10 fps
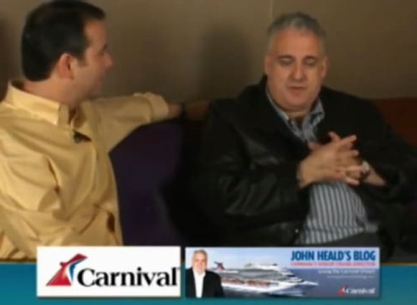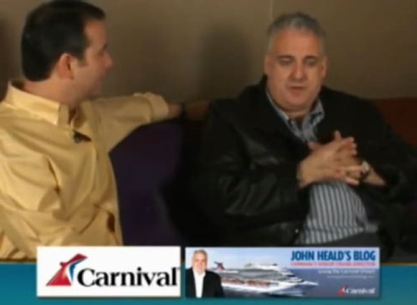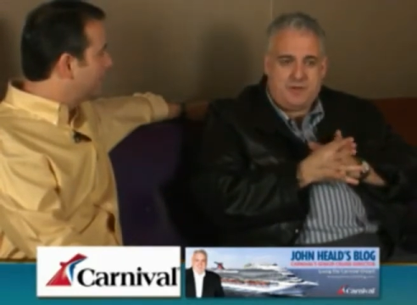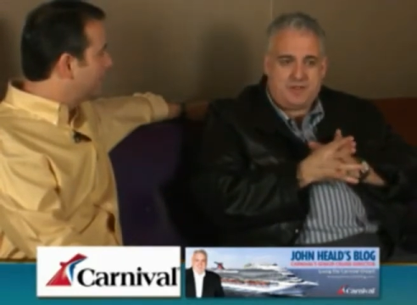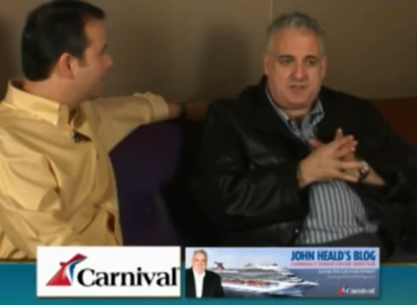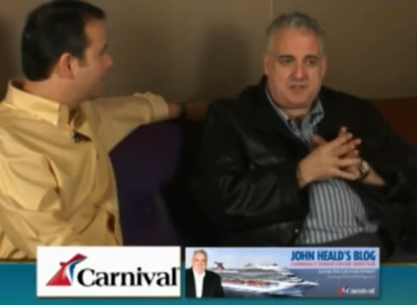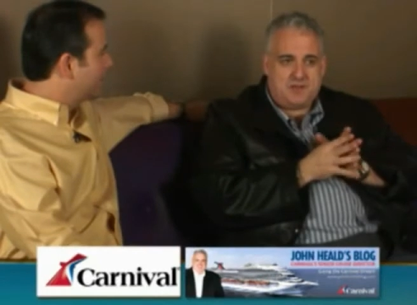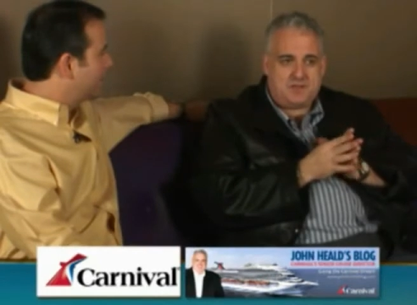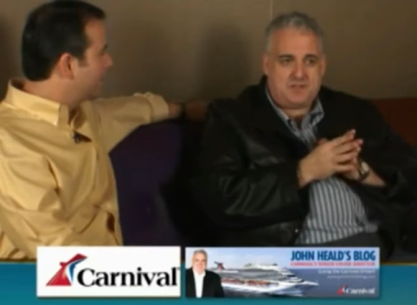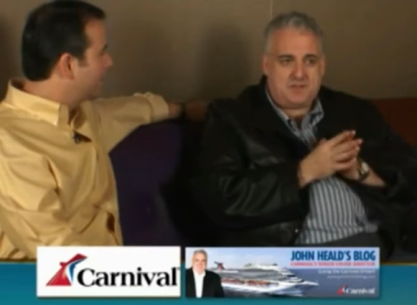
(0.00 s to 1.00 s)
Speaker 1: We've been doing it
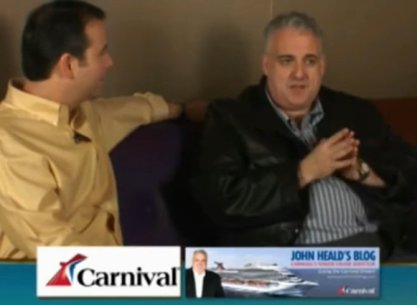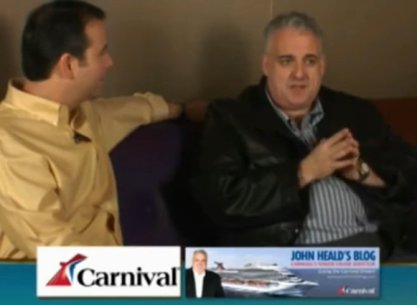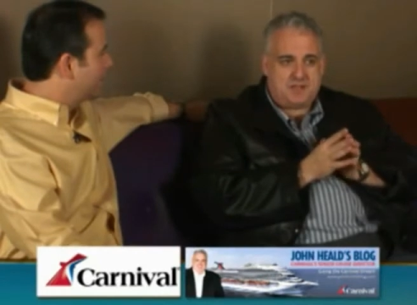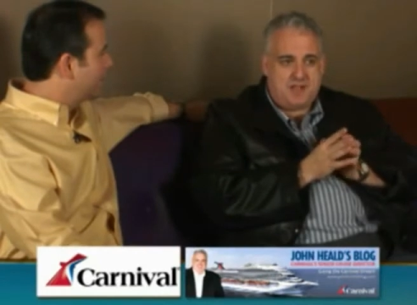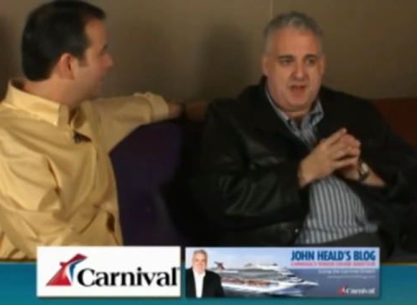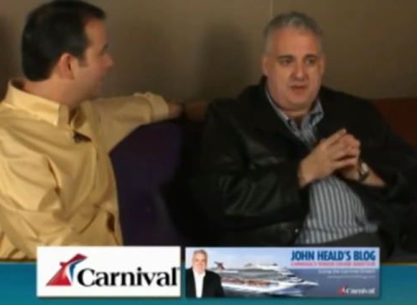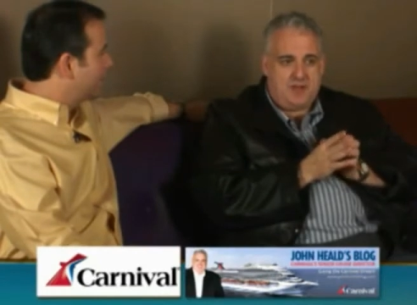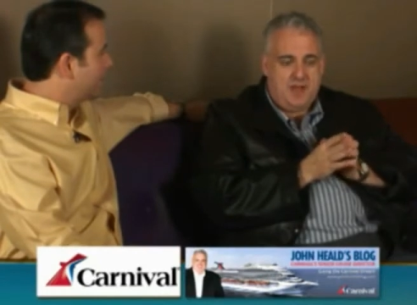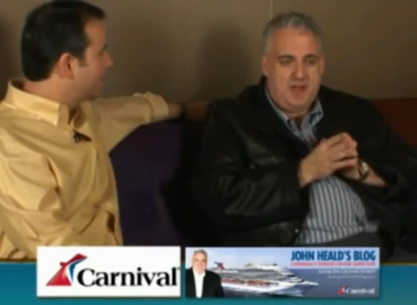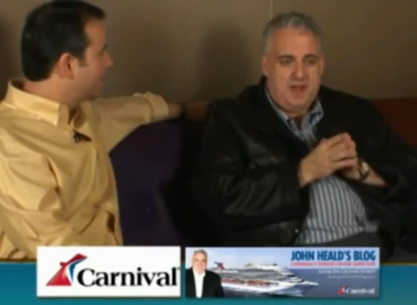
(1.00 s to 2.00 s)
just over two years now,
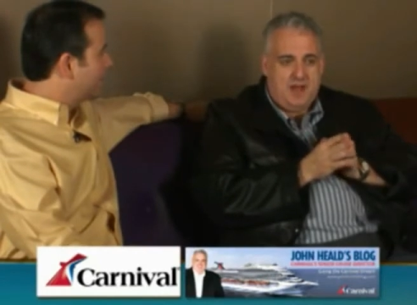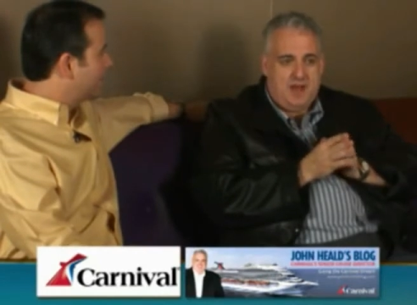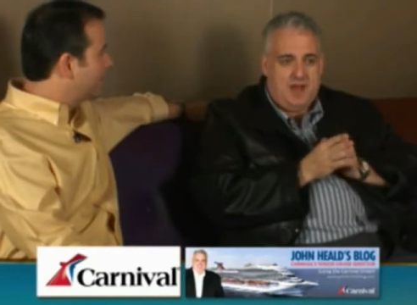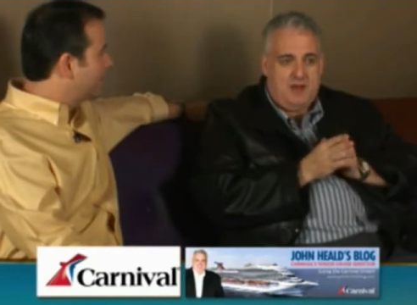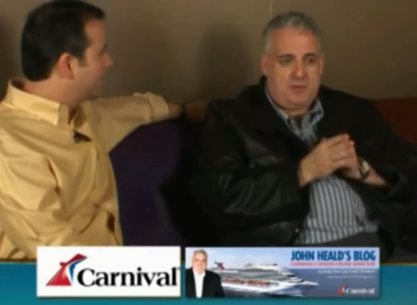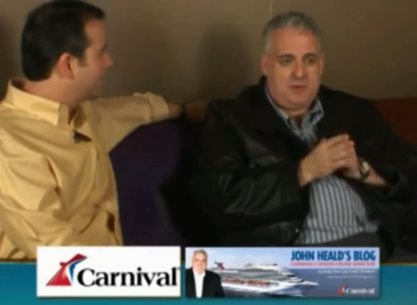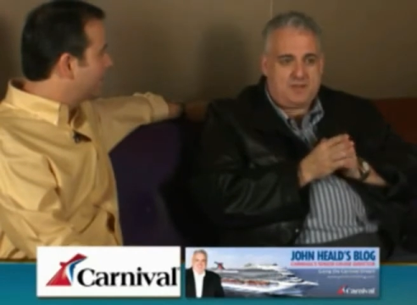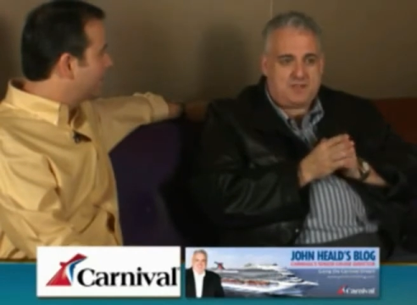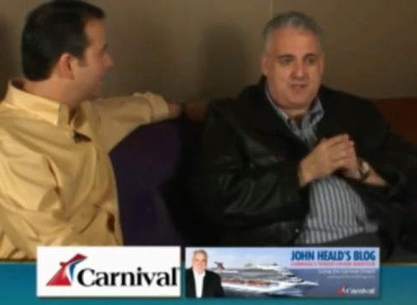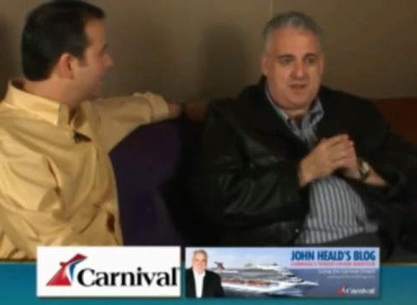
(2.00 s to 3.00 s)
and uh, we're
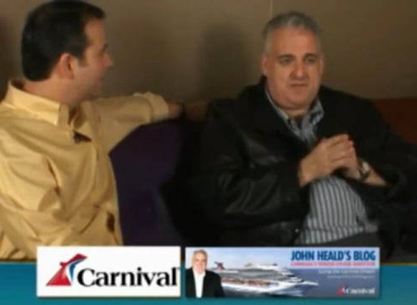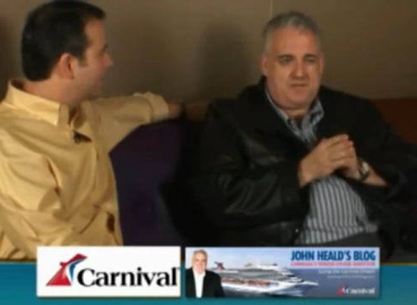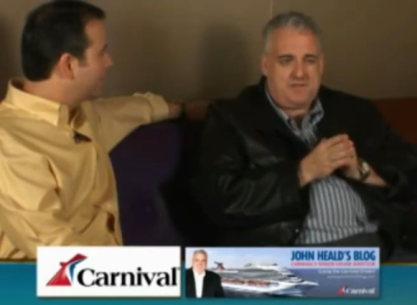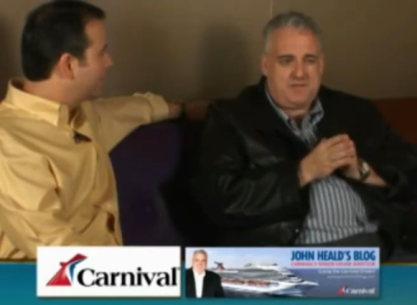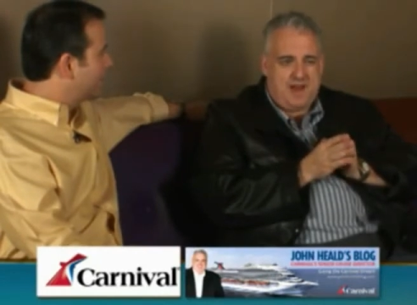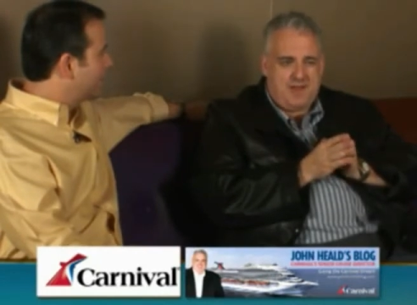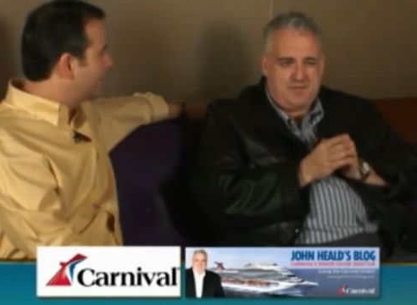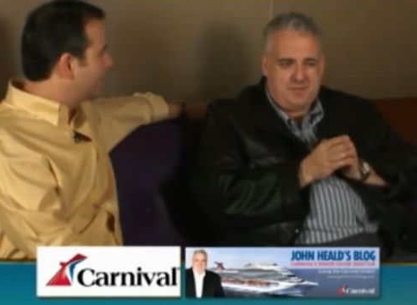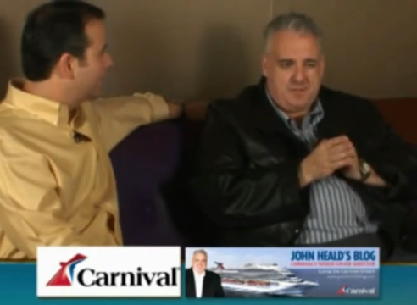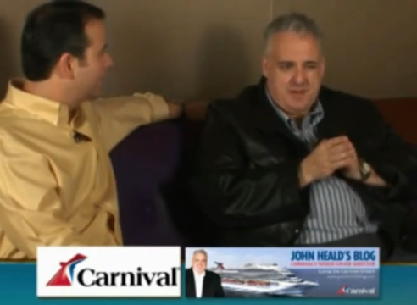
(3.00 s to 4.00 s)
at uh,
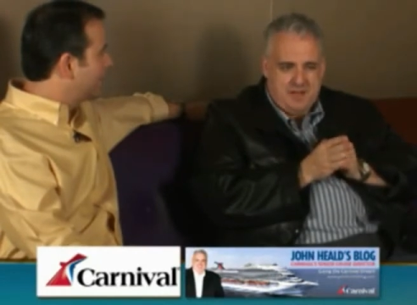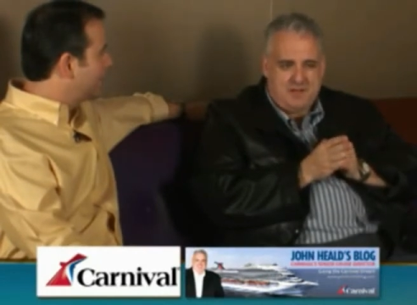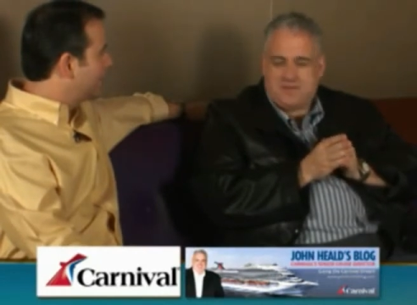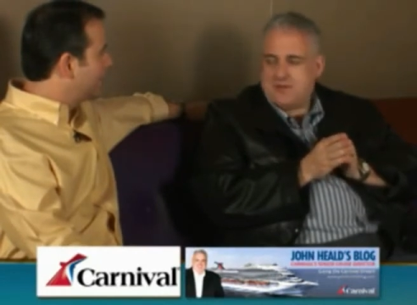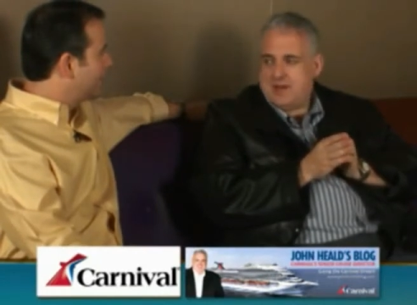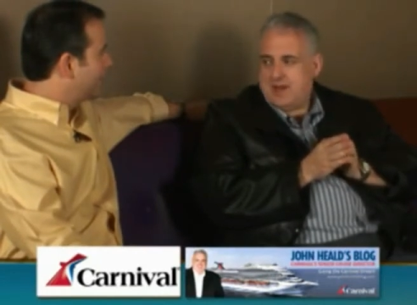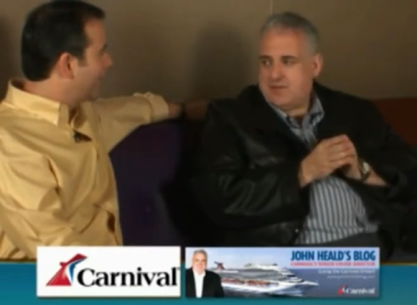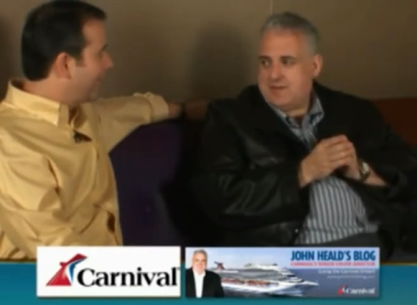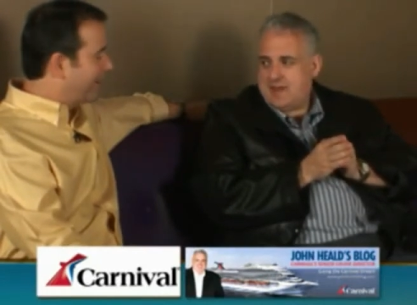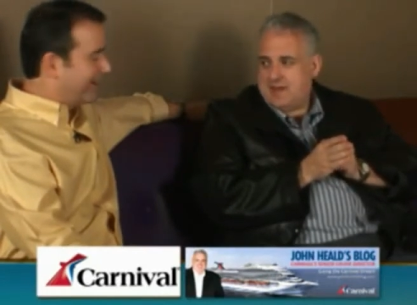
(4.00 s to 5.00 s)
five million three
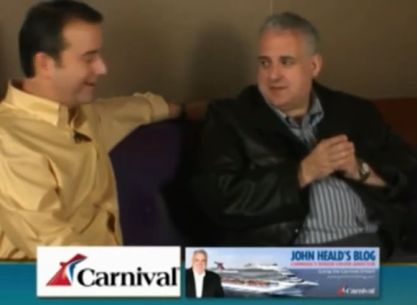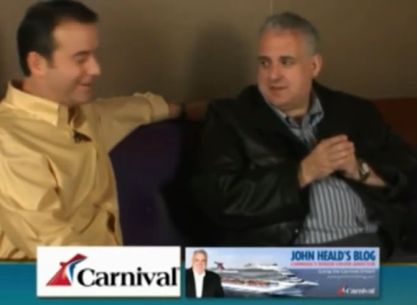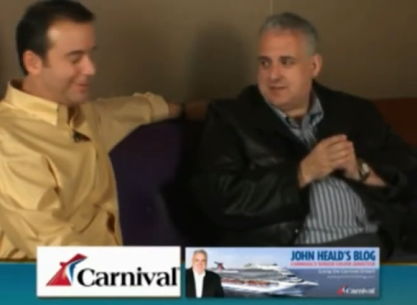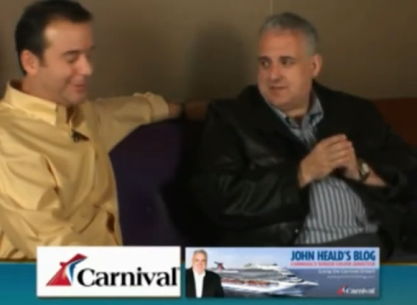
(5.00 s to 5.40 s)
hundred thousand